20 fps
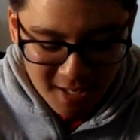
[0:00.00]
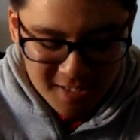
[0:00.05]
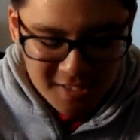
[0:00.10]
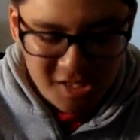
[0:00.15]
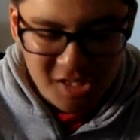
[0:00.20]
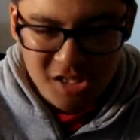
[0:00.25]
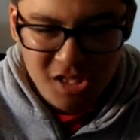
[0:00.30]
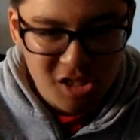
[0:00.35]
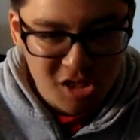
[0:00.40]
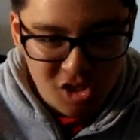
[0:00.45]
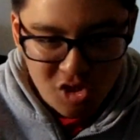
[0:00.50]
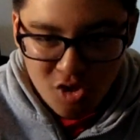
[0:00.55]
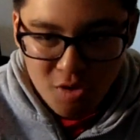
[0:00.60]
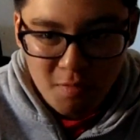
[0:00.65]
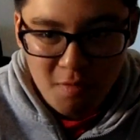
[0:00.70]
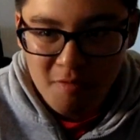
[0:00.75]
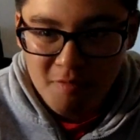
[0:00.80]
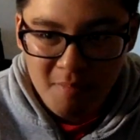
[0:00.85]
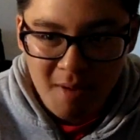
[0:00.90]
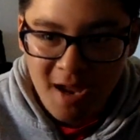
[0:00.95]
Let's just
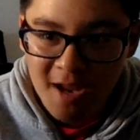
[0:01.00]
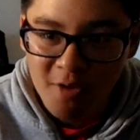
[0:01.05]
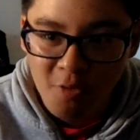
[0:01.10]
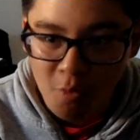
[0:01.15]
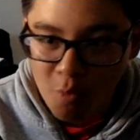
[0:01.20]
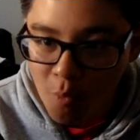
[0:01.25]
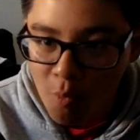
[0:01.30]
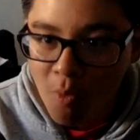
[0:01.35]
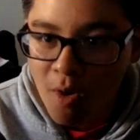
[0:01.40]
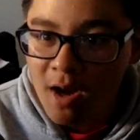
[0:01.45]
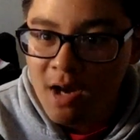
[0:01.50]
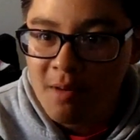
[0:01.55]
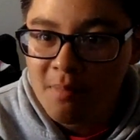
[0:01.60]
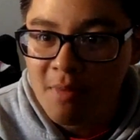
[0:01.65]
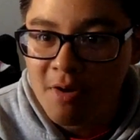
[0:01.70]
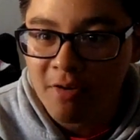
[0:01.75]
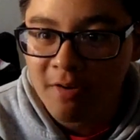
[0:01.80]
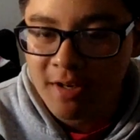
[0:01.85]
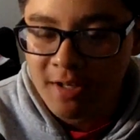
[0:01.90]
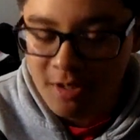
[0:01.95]
assume you've made
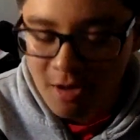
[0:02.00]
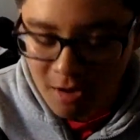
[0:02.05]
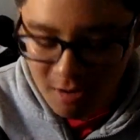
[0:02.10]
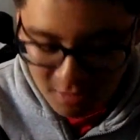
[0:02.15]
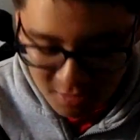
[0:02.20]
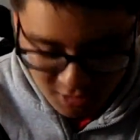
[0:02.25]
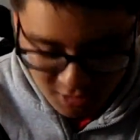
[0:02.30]
$1 million